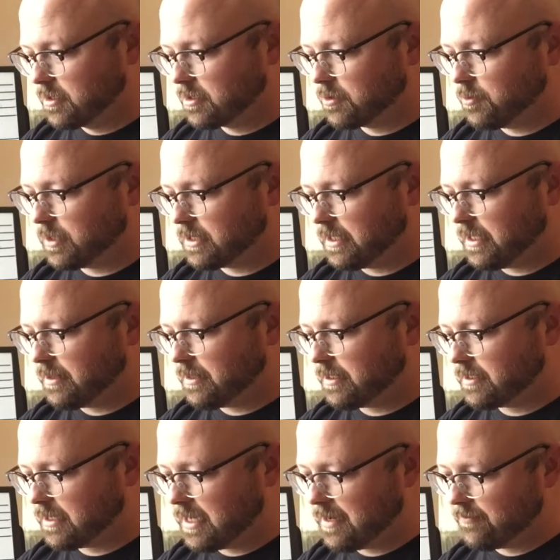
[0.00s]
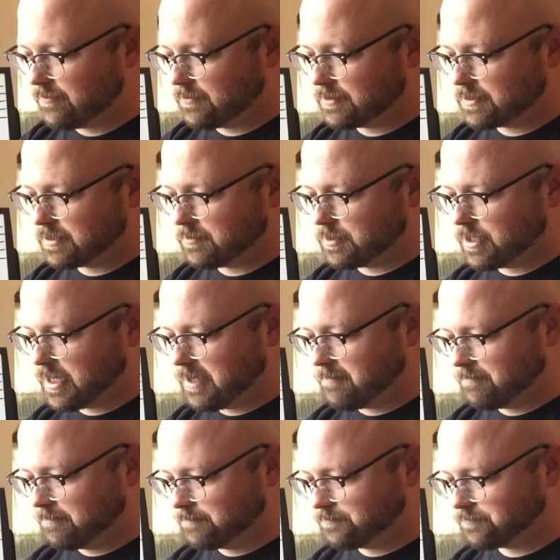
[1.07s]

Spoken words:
quickly. I think I have some time.